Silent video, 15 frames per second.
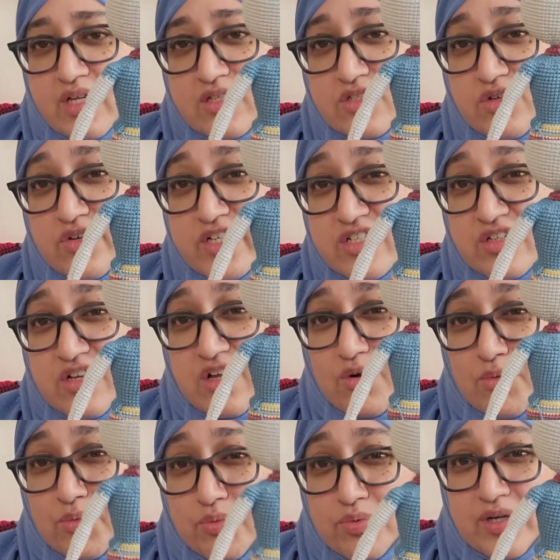So it took
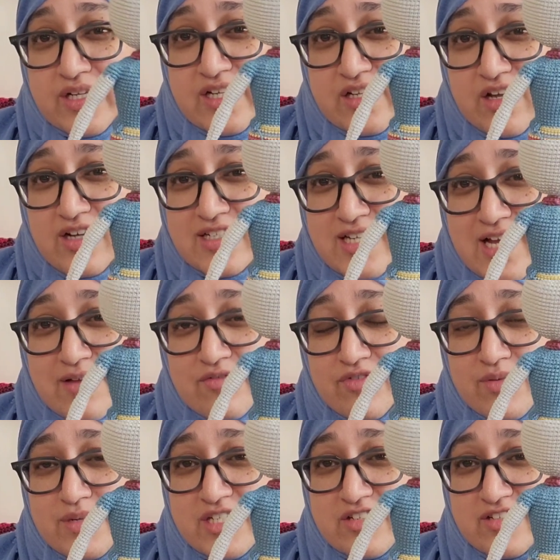a really long time
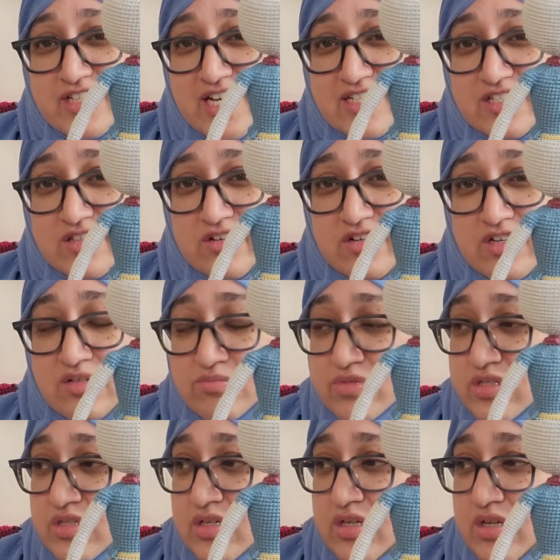for me to attach the
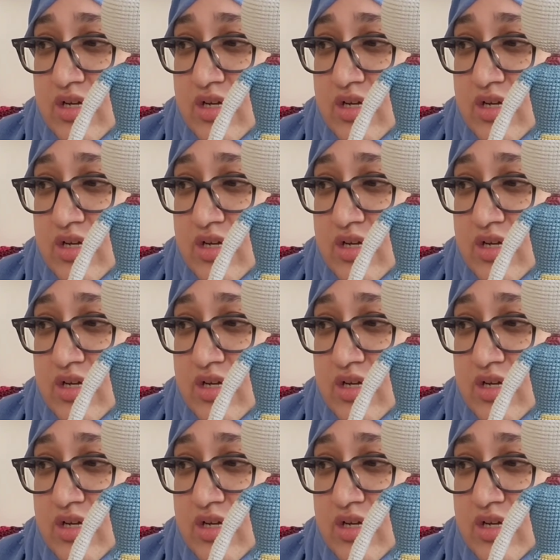arms.